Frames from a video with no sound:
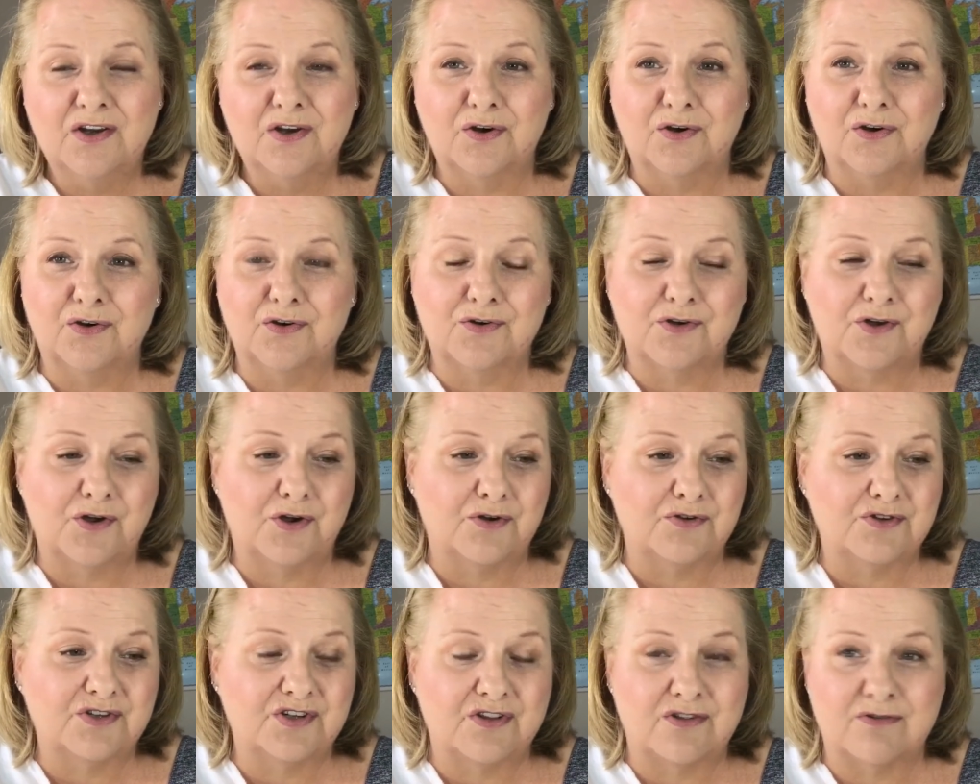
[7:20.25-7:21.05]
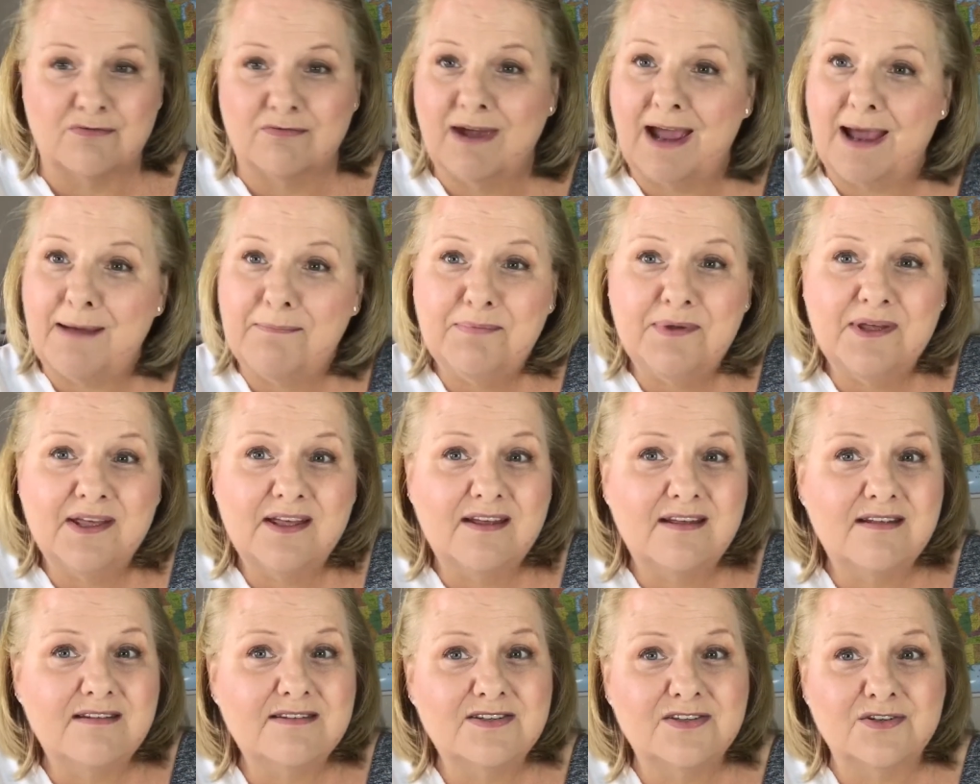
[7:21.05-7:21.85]
or go to the
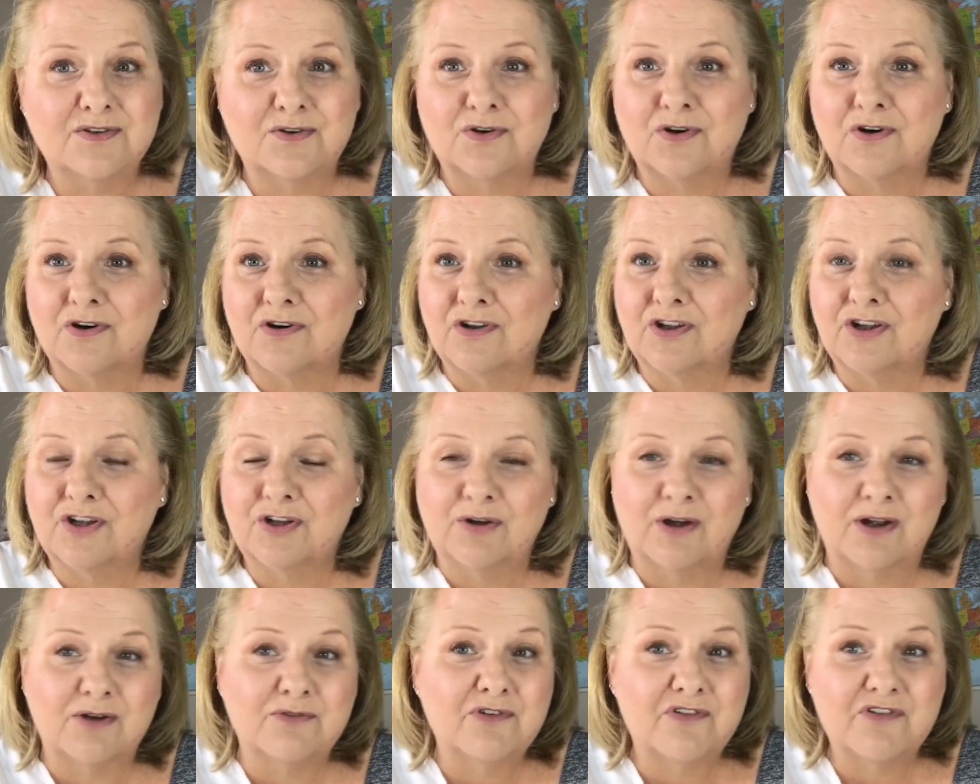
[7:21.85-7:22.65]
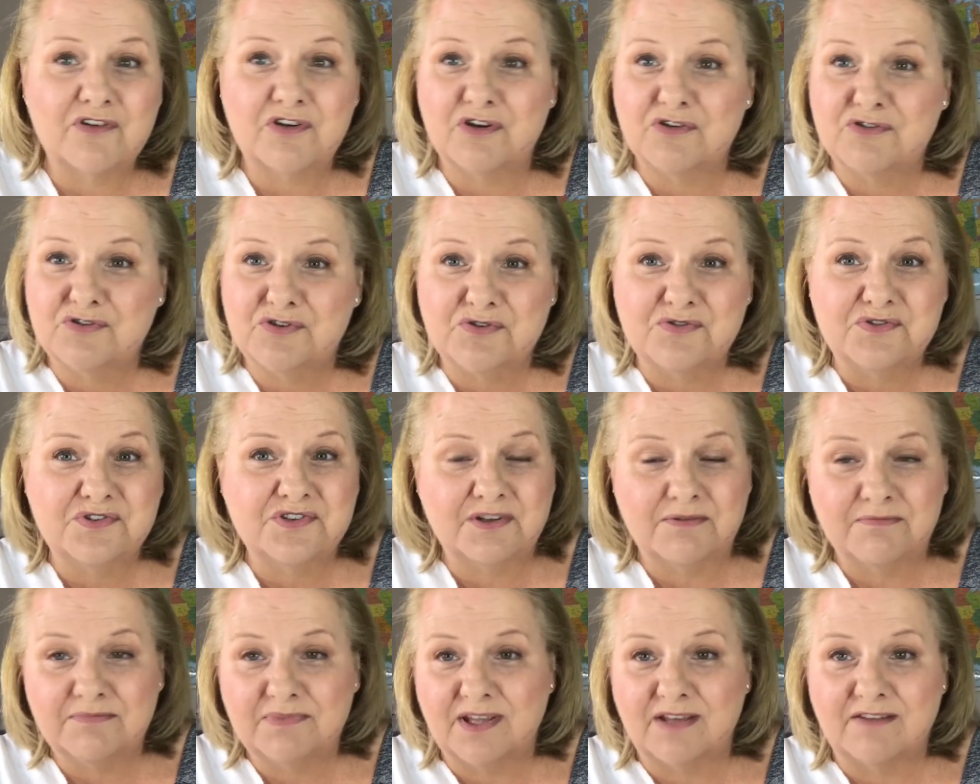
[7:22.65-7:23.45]
rapids, or, you know, I'd rather go do
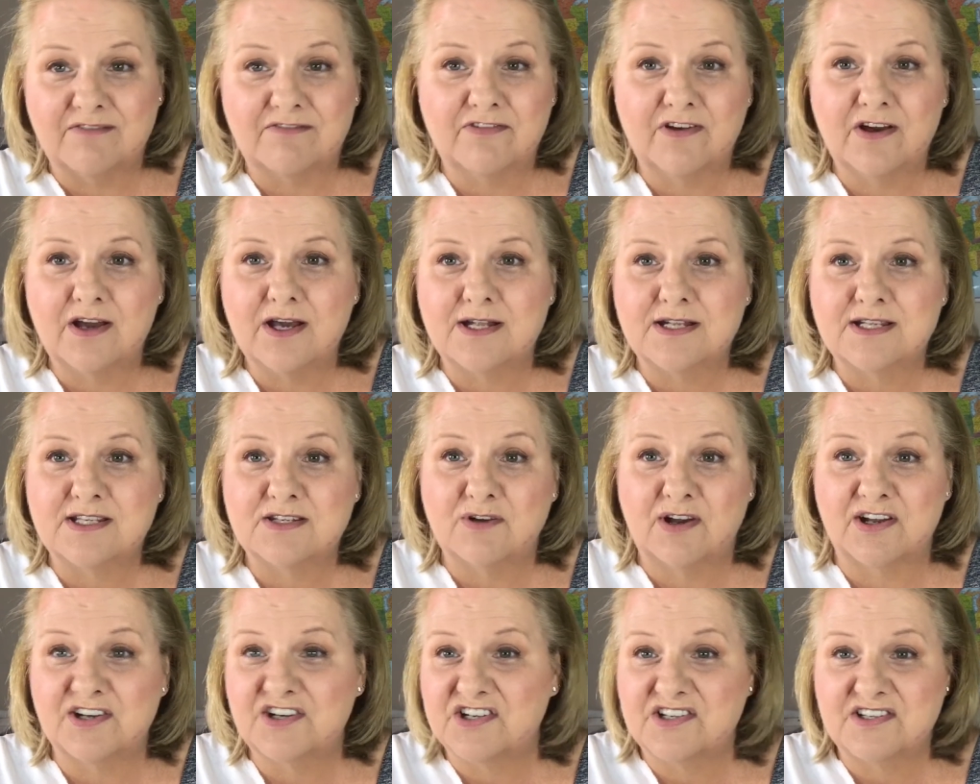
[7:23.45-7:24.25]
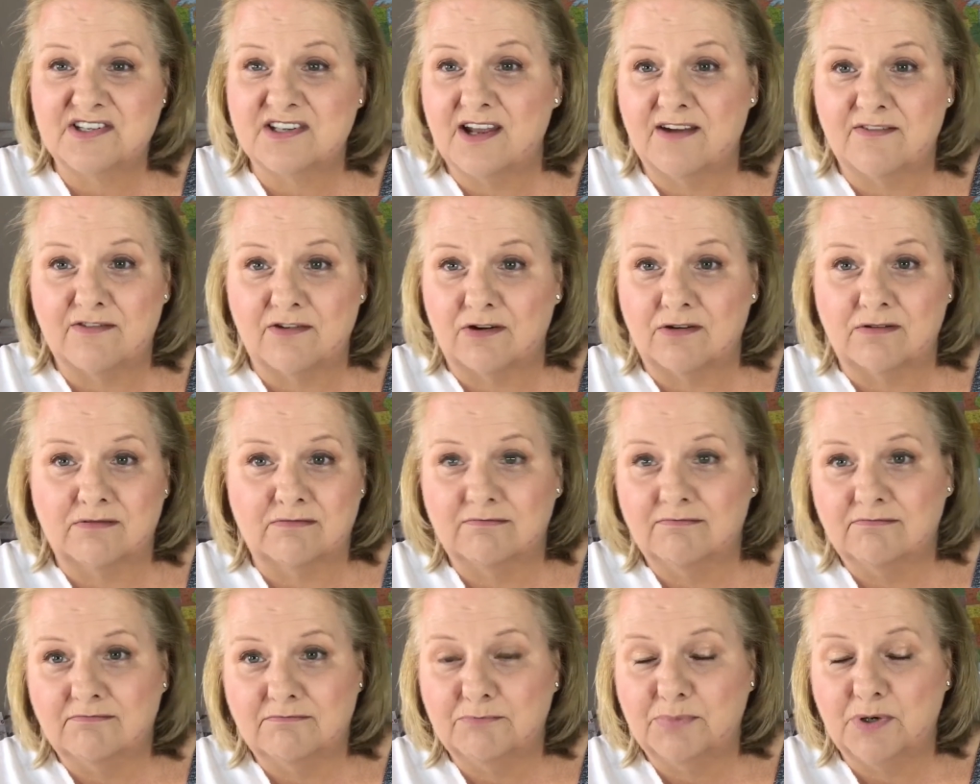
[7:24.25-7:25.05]
something fun, so I just never
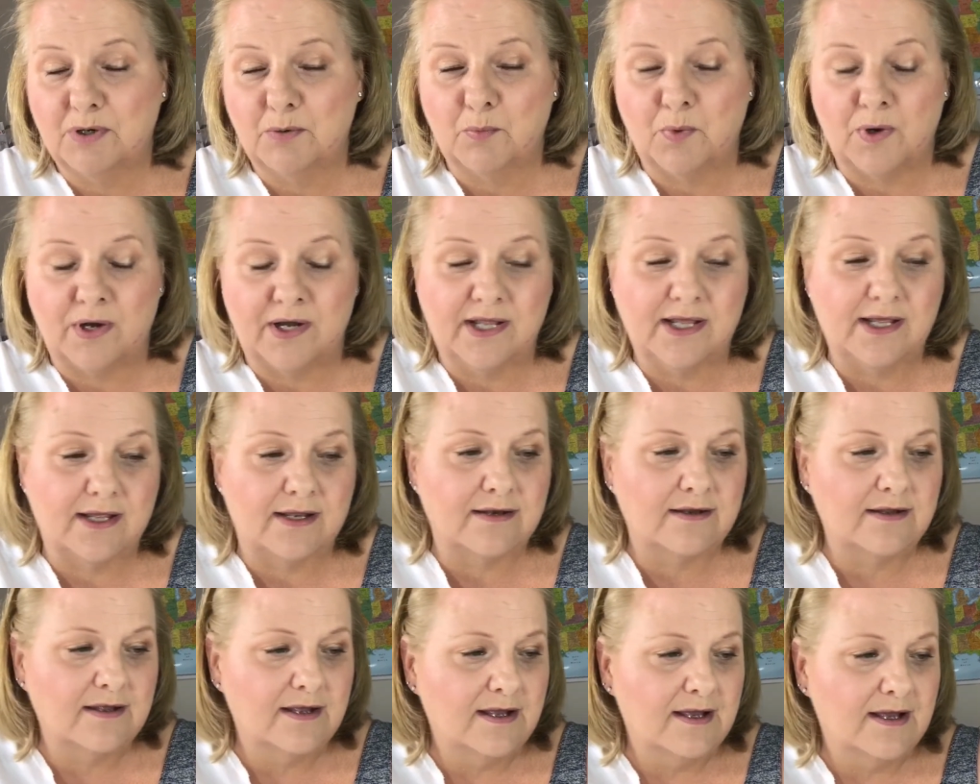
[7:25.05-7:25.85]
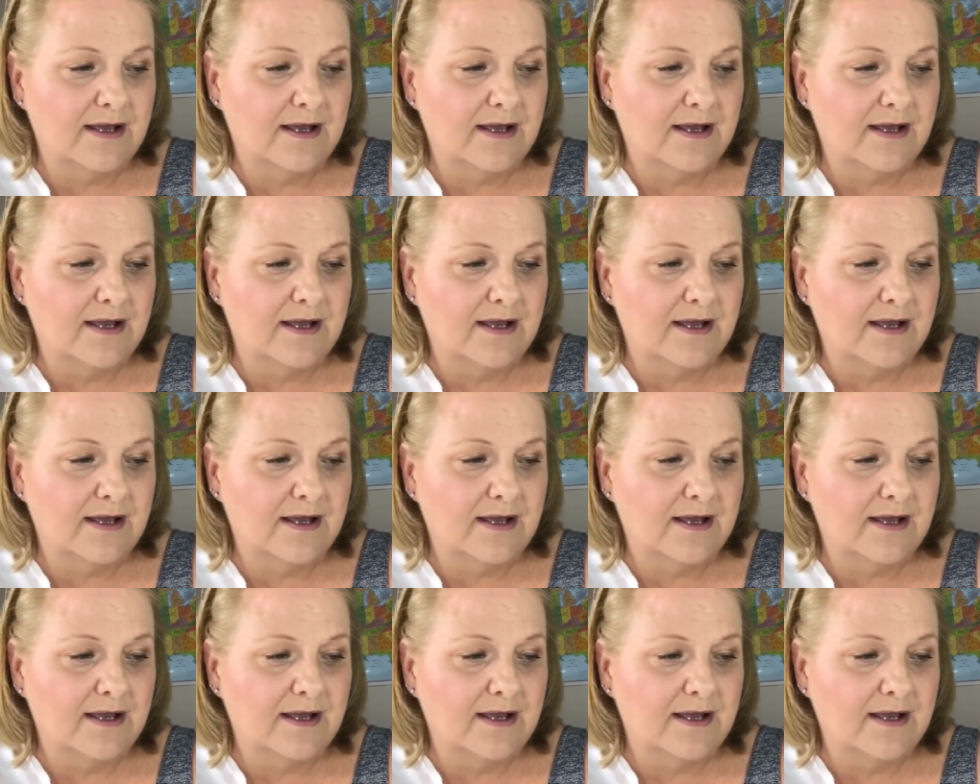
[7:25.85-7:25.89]
put one in.